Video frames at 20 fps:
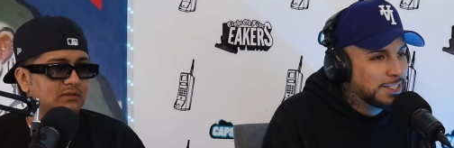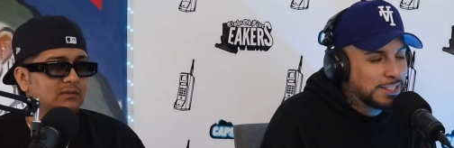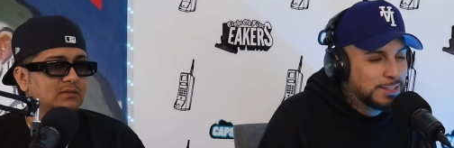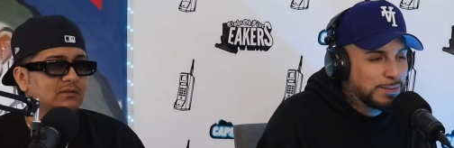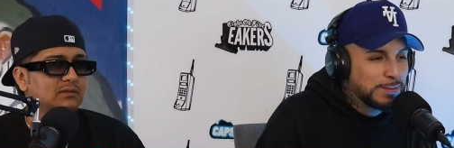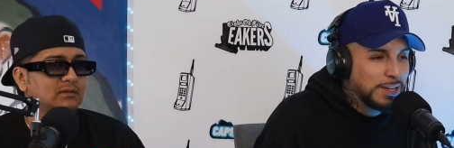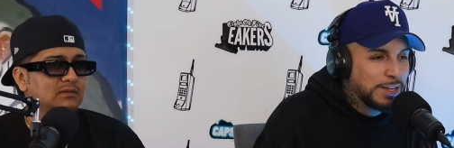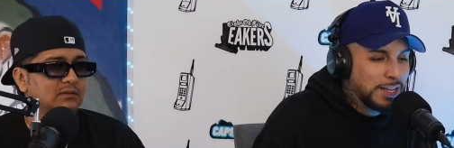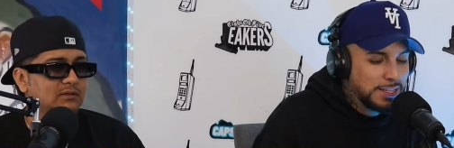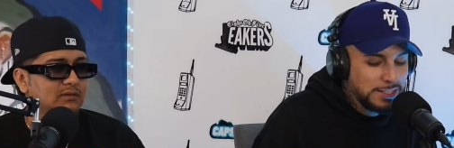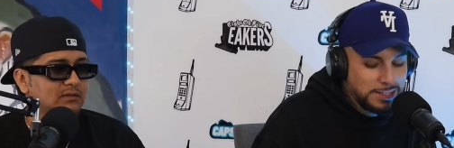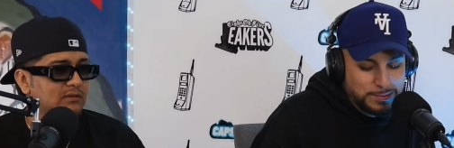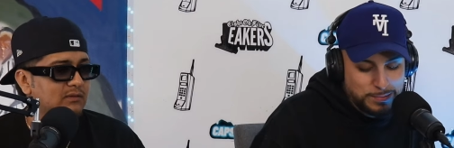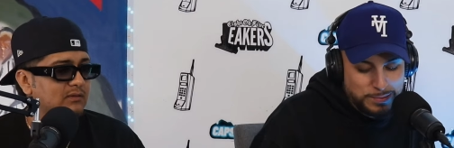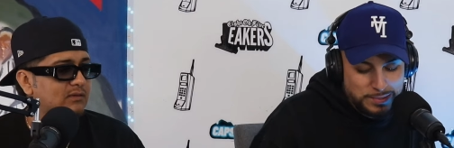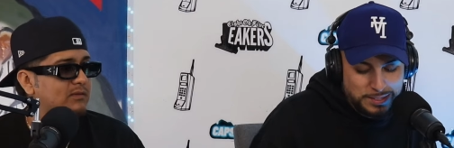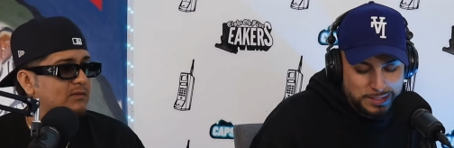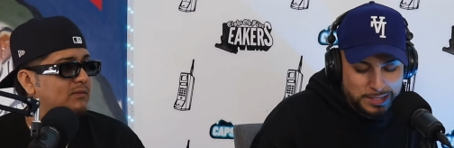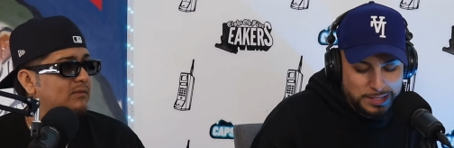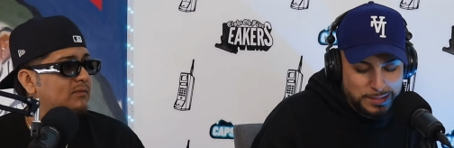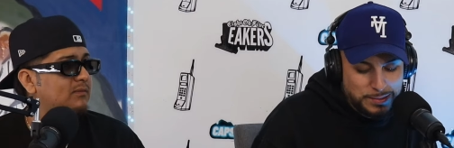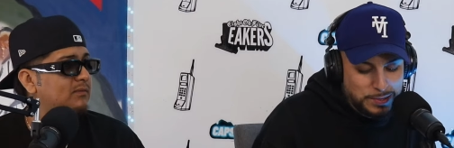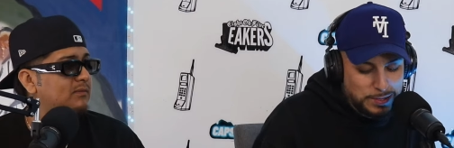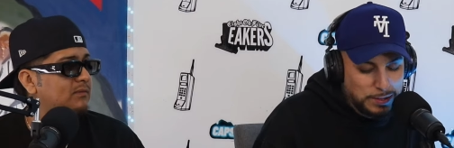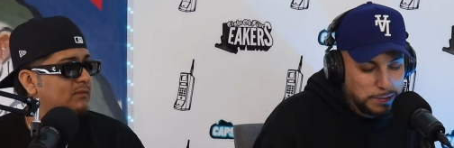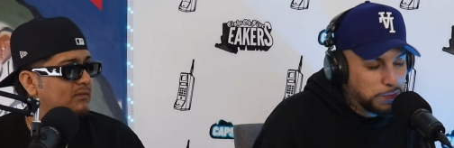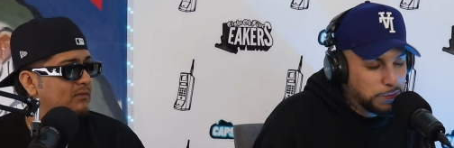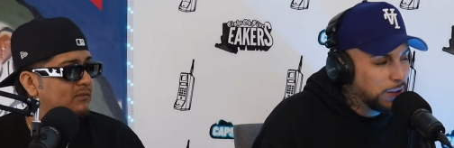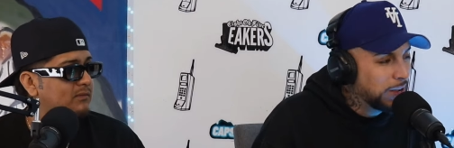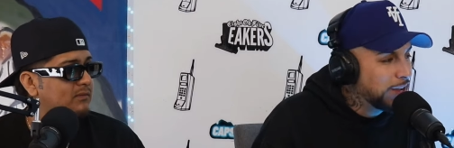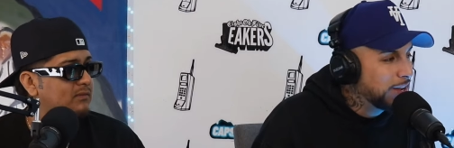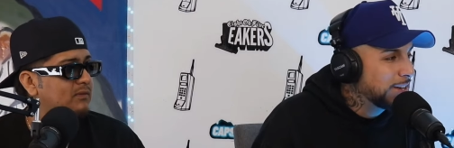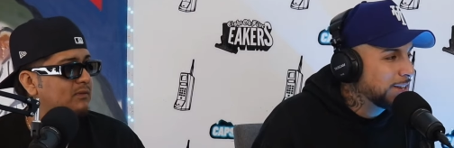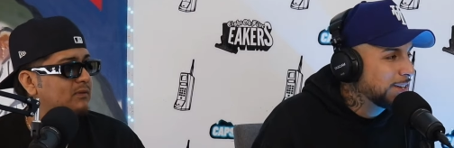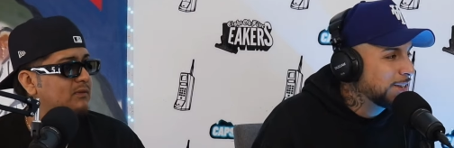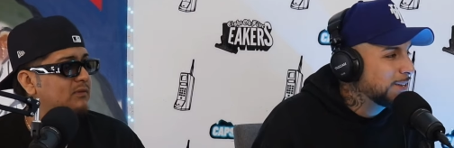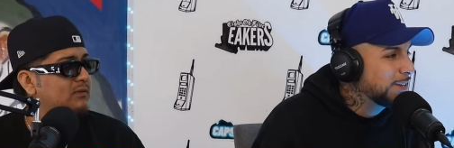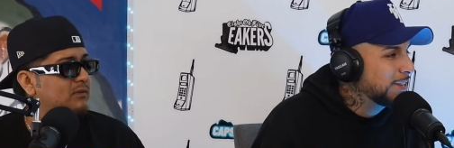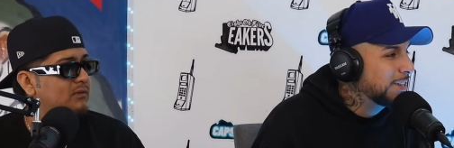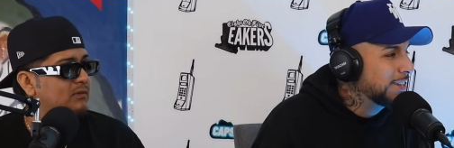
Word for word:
Speaker 1: since the last time we seen you on the pod. You know,